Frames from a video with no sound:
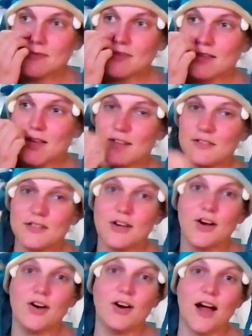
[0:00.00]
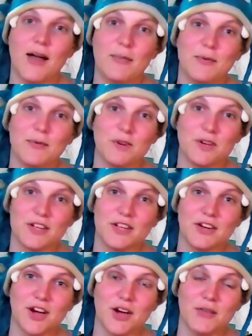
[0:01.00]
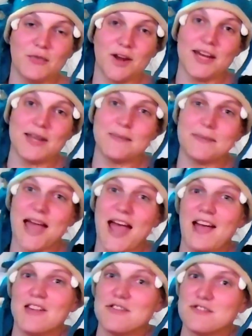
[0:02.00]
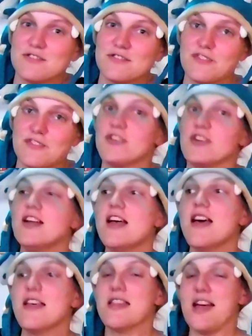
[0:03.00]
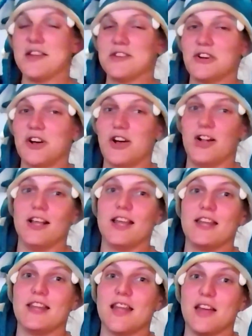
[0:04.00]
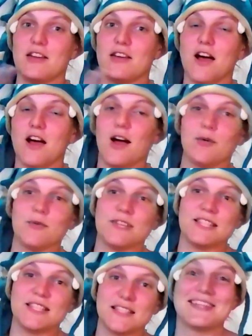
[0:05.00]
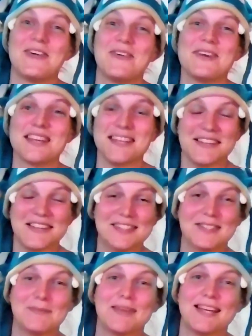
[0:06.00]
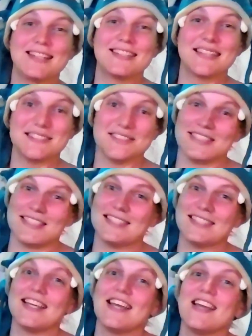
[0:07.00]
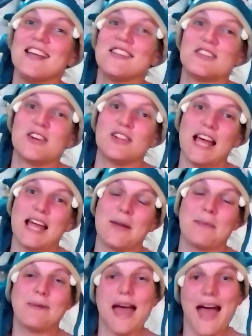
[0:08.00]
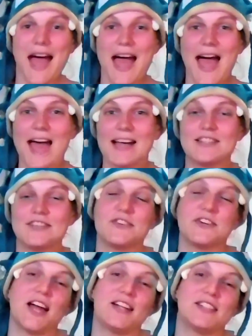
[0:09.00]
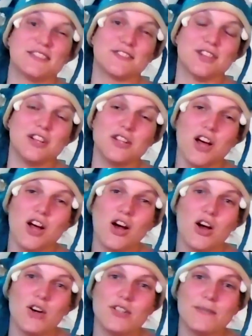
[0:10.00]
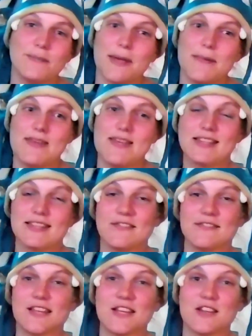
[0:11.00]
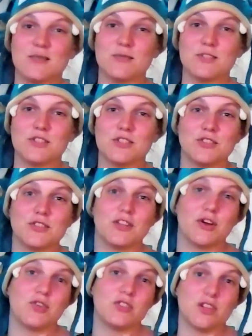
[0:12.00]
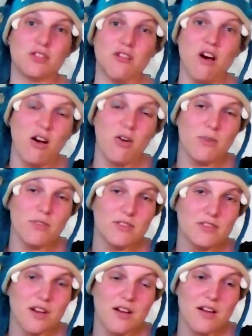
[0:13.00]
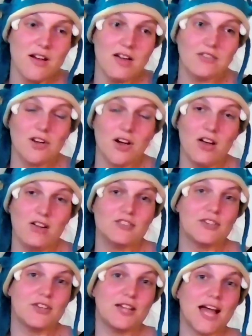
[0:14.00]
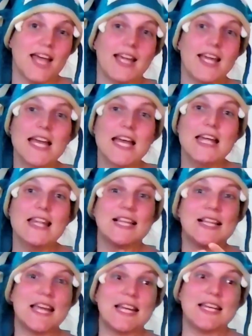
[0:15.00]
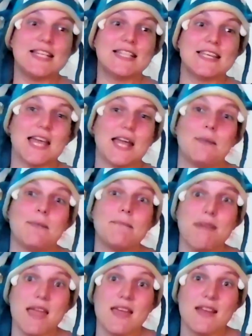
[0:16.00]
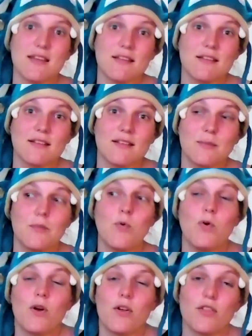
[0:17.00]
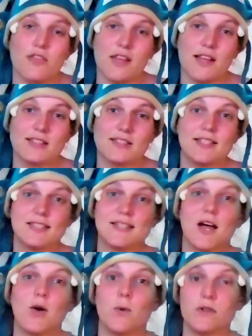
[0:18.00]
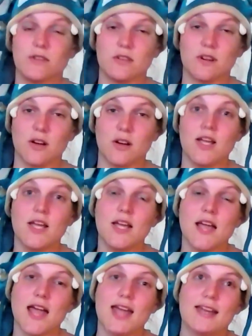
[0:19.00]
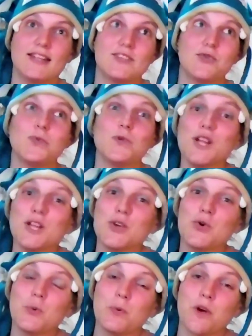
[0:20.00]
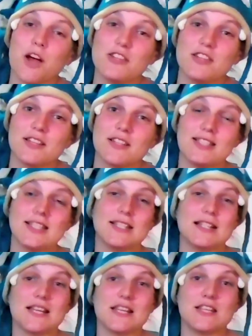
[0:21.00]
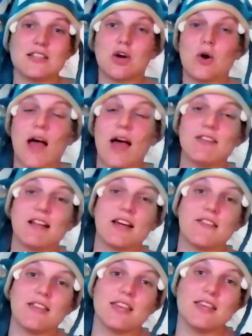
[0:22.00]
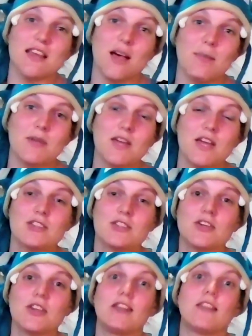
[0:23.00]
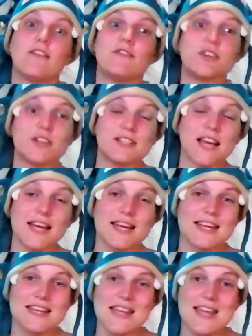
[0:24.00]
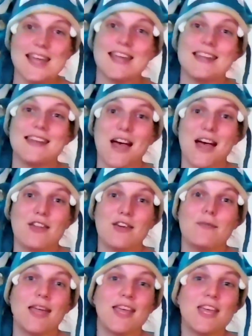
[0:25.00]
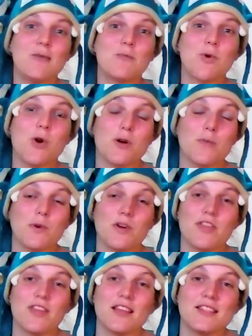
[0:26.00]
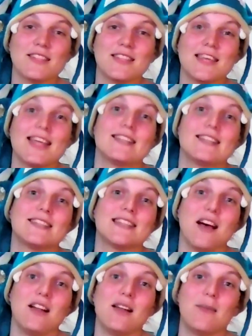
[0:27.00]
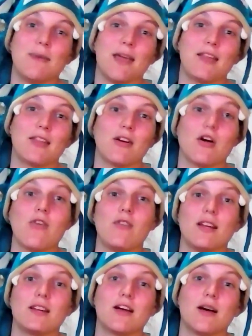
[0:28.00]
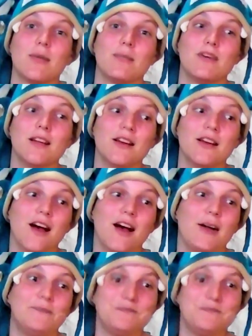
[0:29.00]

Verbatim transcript: And so I've been working on writing patterns for that doll, and then uh, recently I'm working on some accessories. So like a bag, different kinds of clothes, maybe a stuffed animal or two that goes along with the doll. doll. So like the ladies can make more things to sell with the doll. And it's a really cool project because these ladies don't have a lot of income, so that they've learned how to knit and now they're making more and more things that they can sell and make their own income. Um,